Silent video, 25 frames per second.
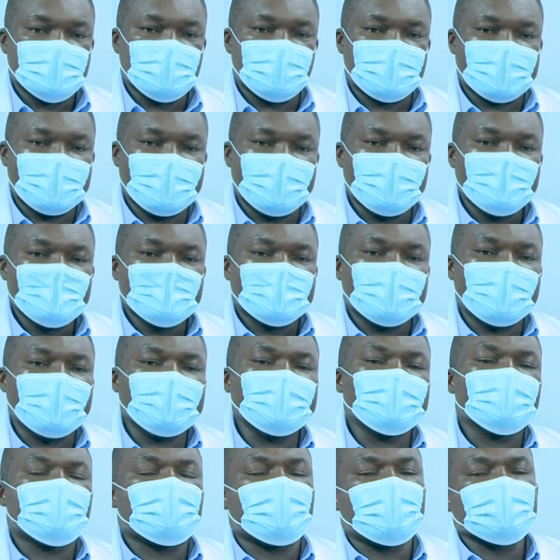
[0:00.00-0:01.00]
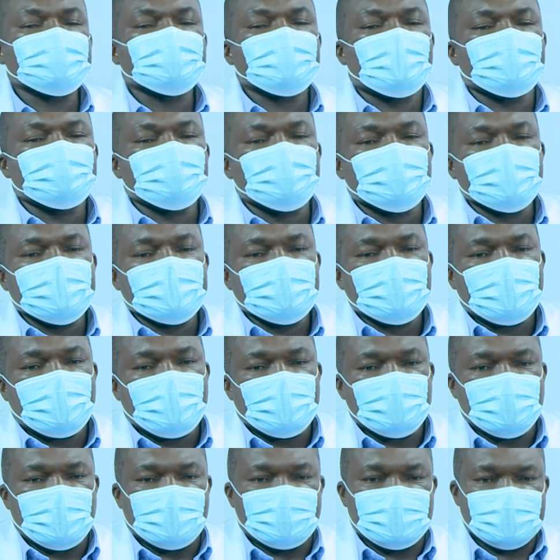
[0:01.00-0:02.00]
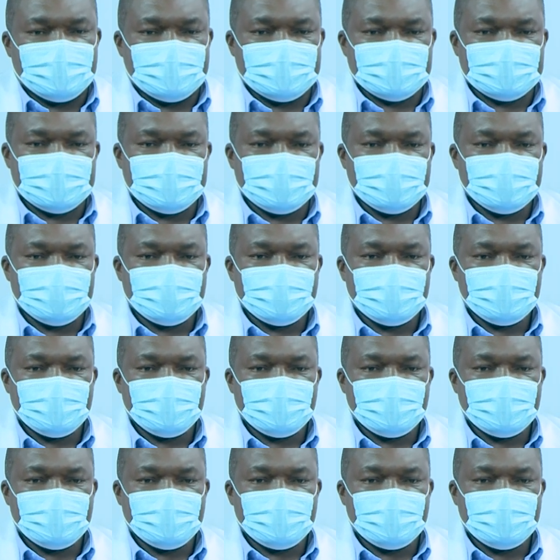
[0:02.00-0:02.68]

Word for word: Okay. Now, in the course of doing all of this,